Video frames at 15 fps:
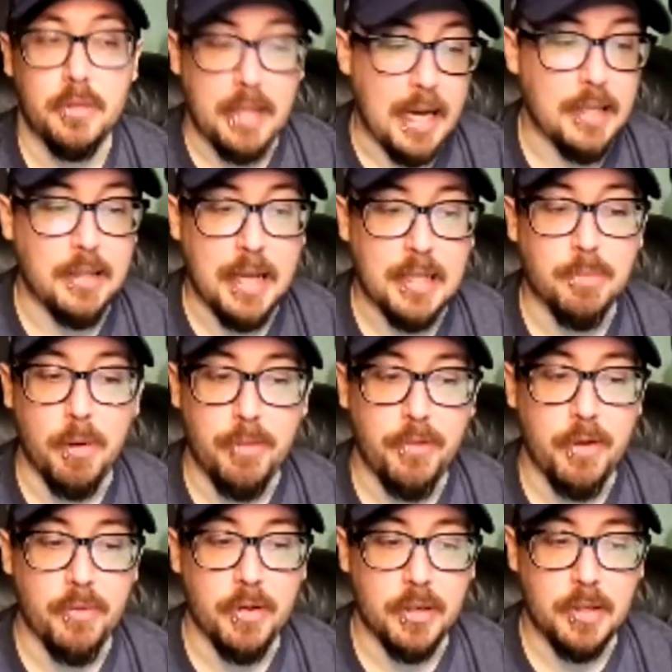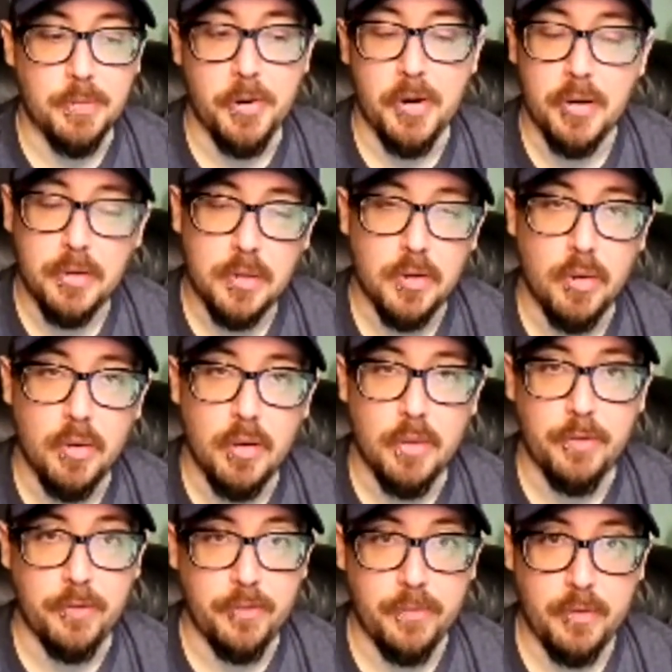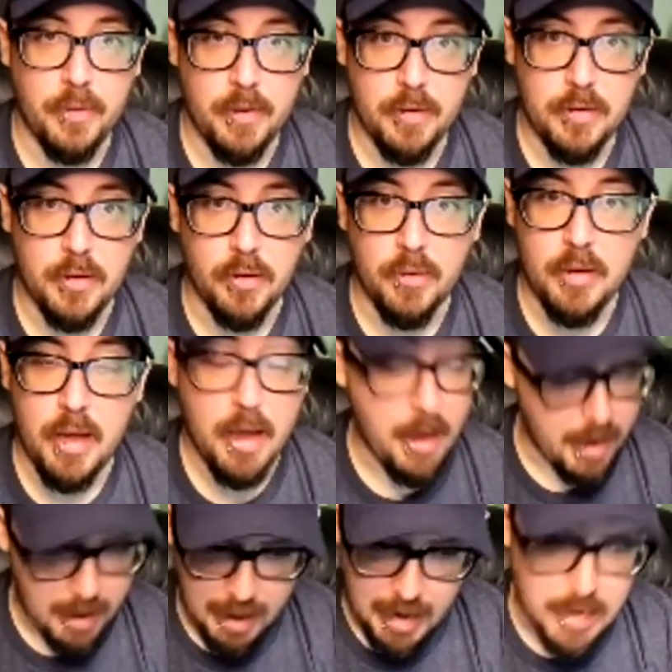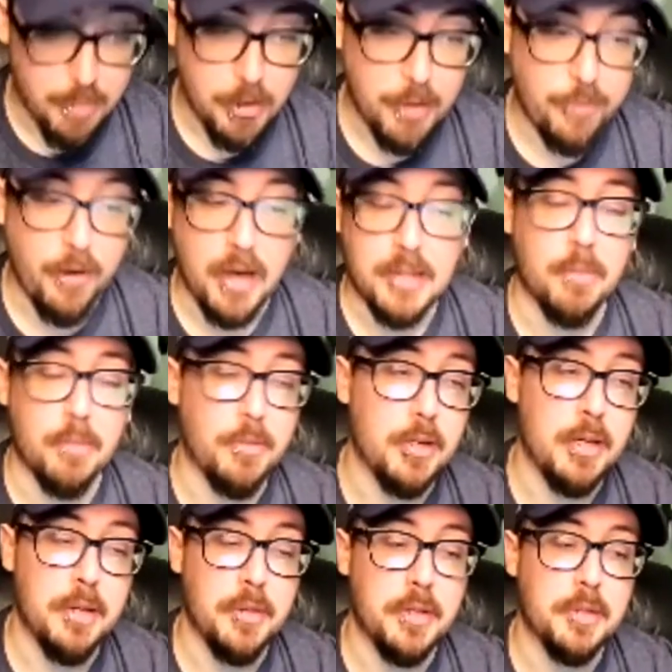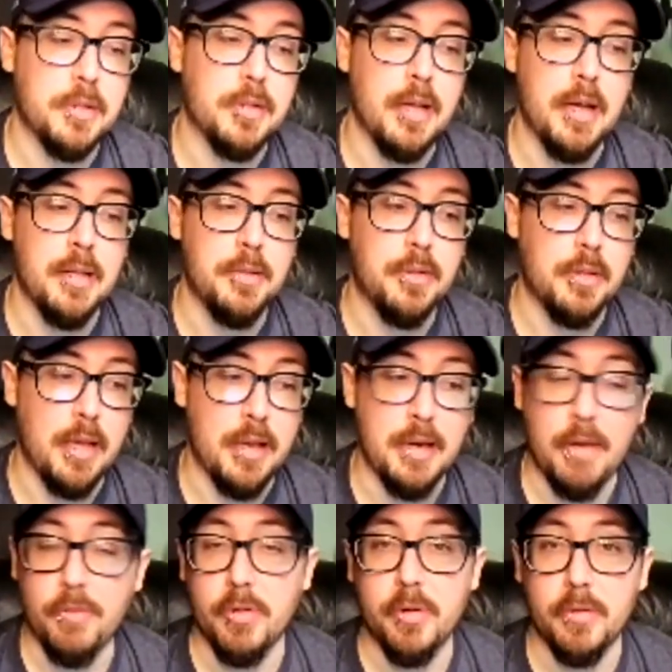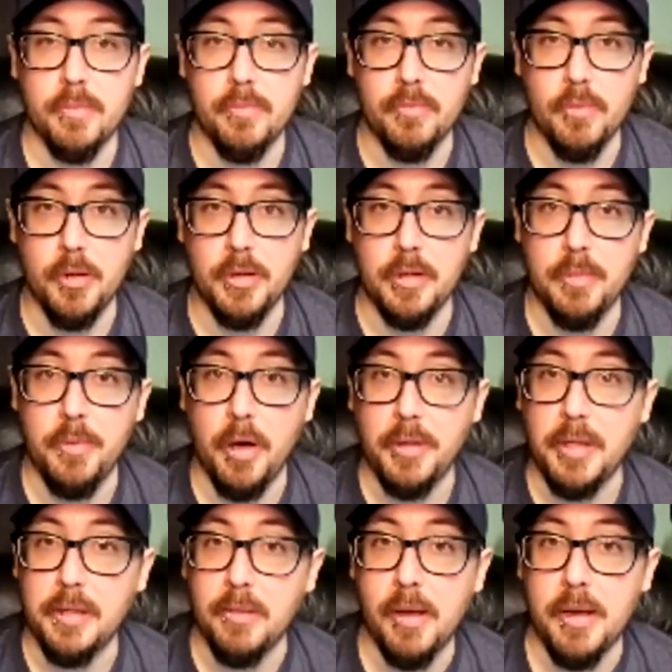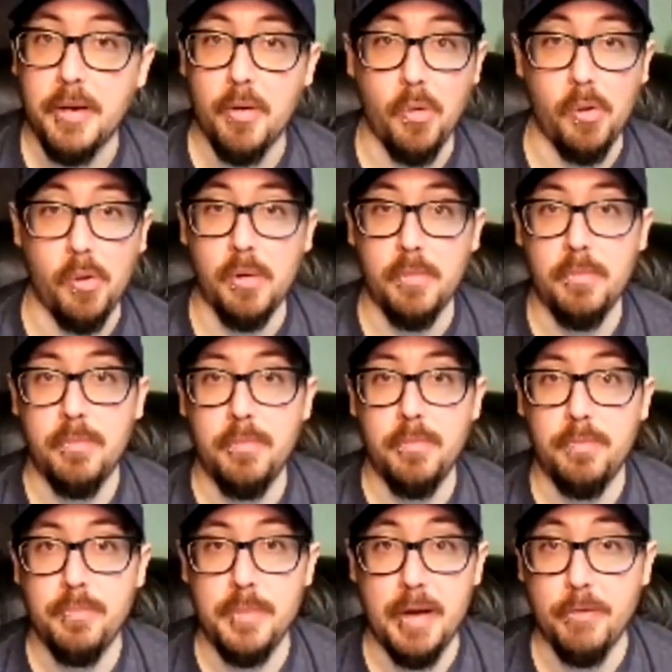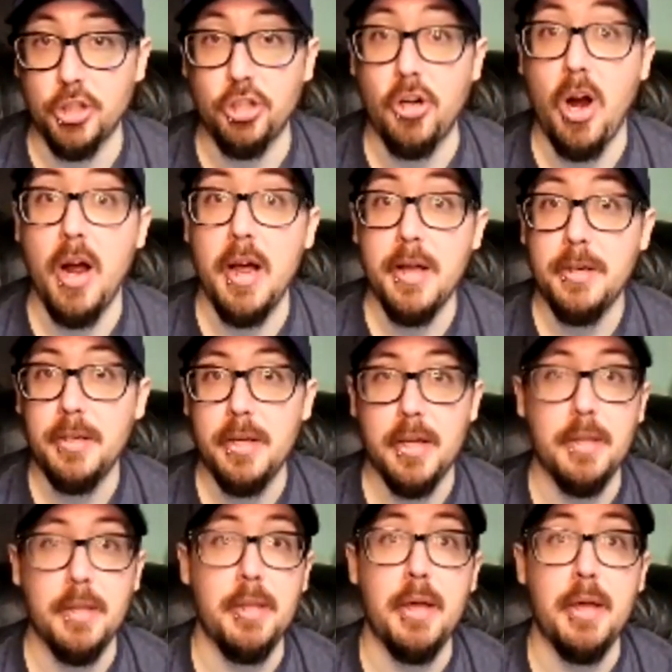that's my favorite experience. So if anybody finds something in this that they never really thought they'd like or never tried and